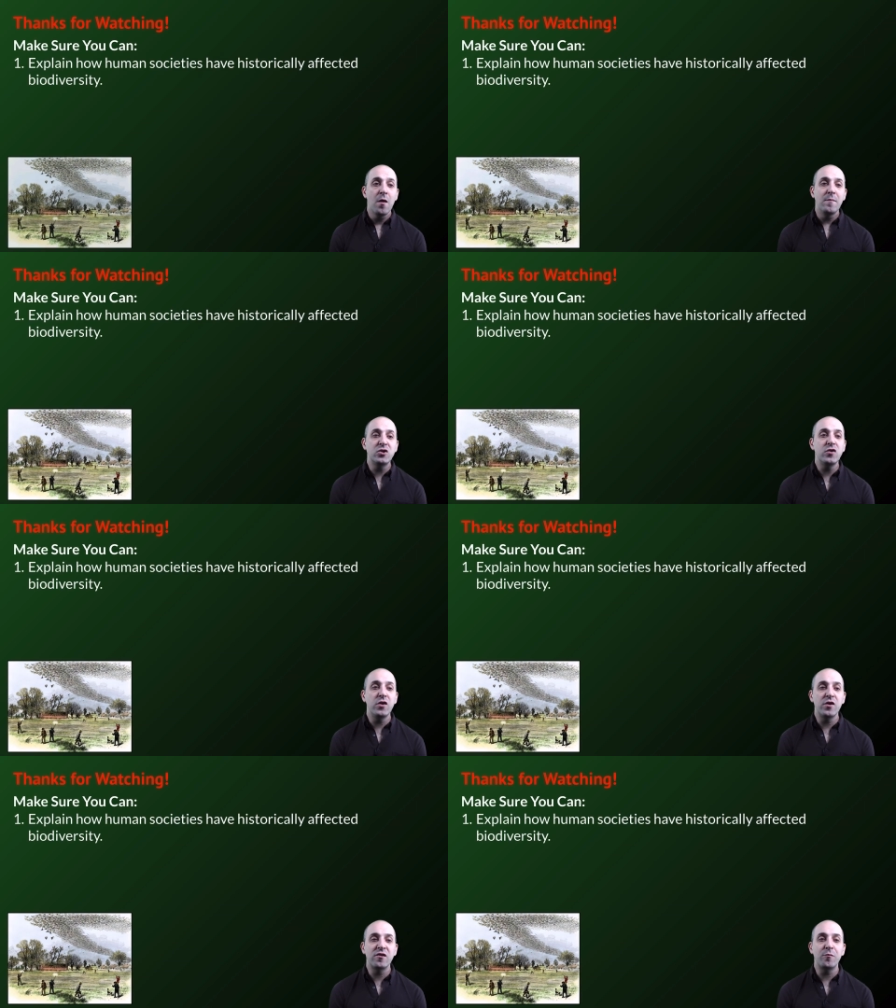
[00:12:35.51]
Make sure that you
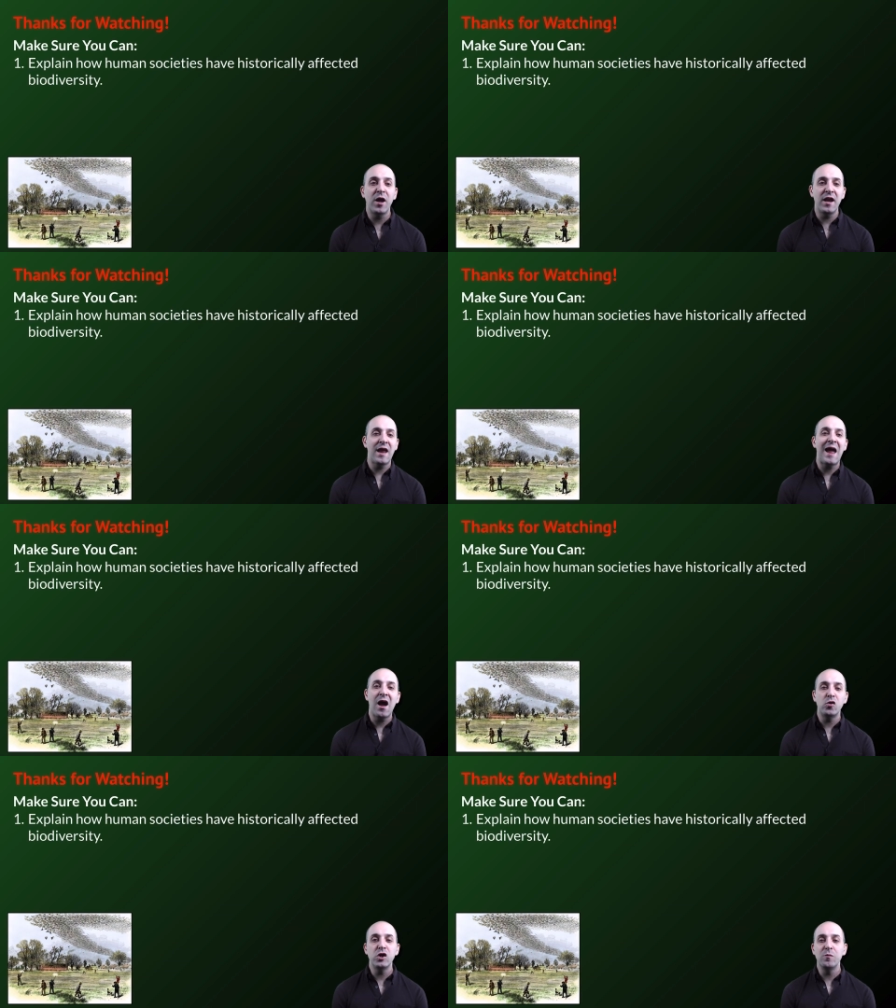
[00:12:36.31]
can explain
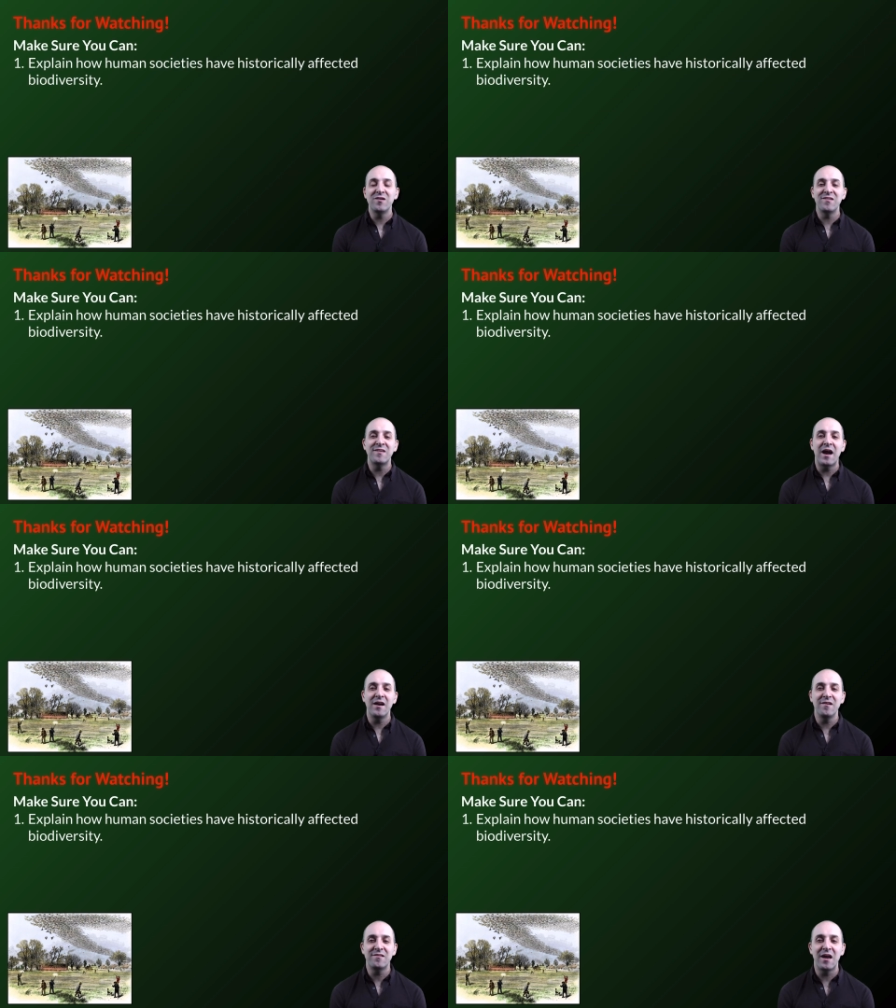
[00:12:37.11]
how human
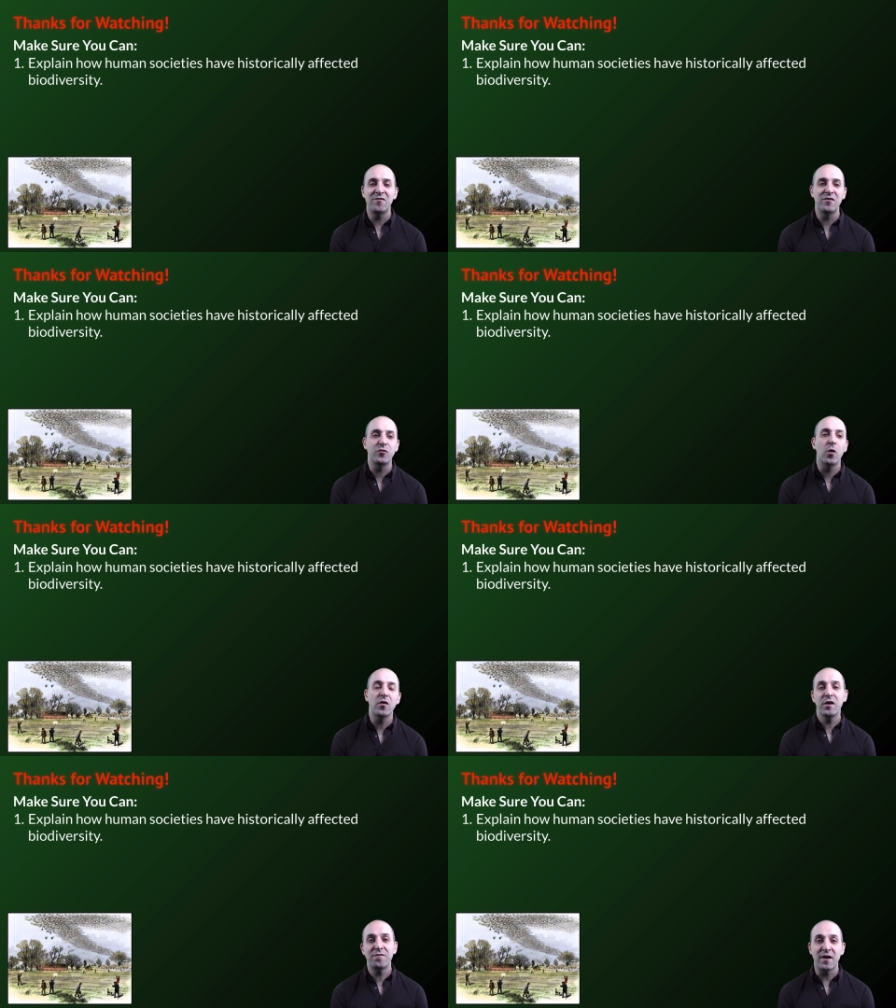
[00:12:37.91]
societies have
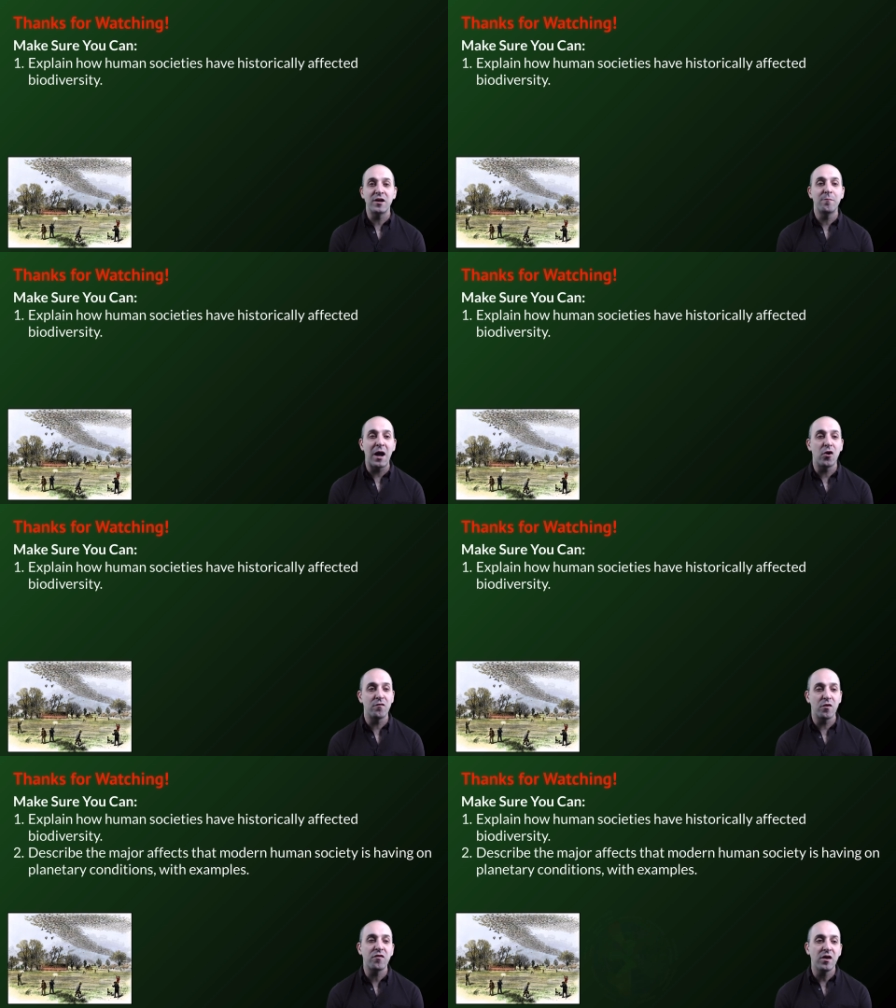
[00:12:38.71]
historically affected
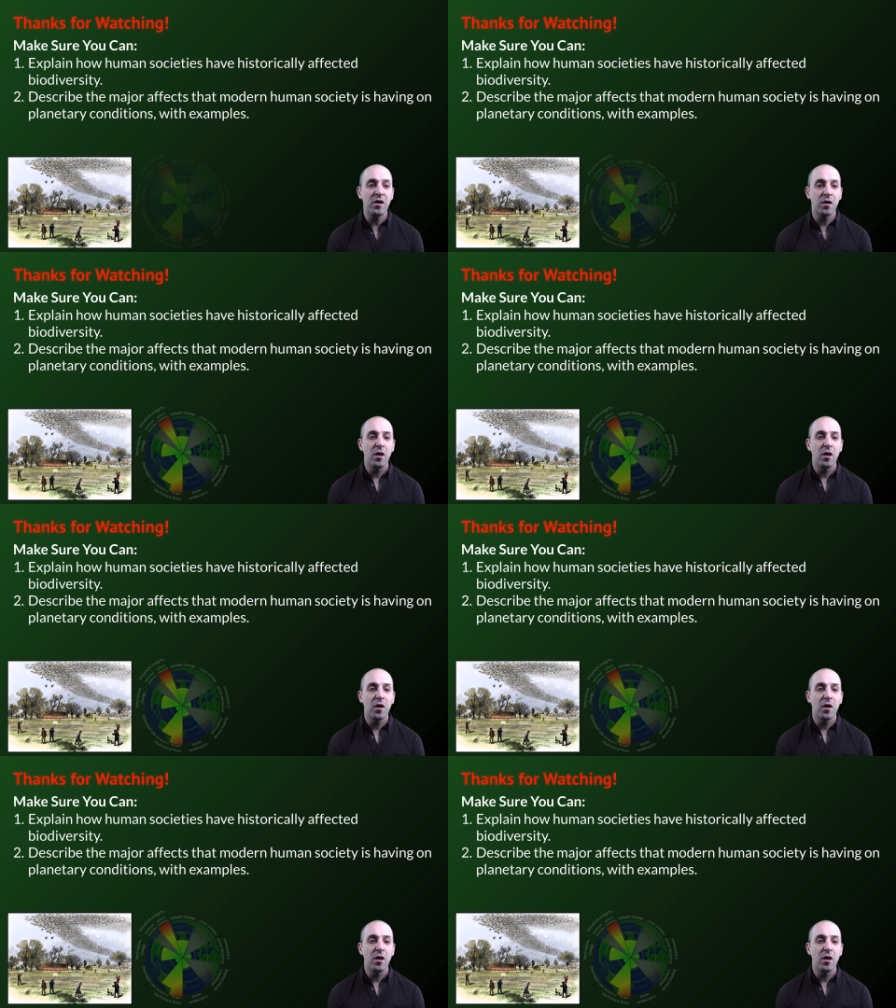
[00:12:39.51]
biodiversity.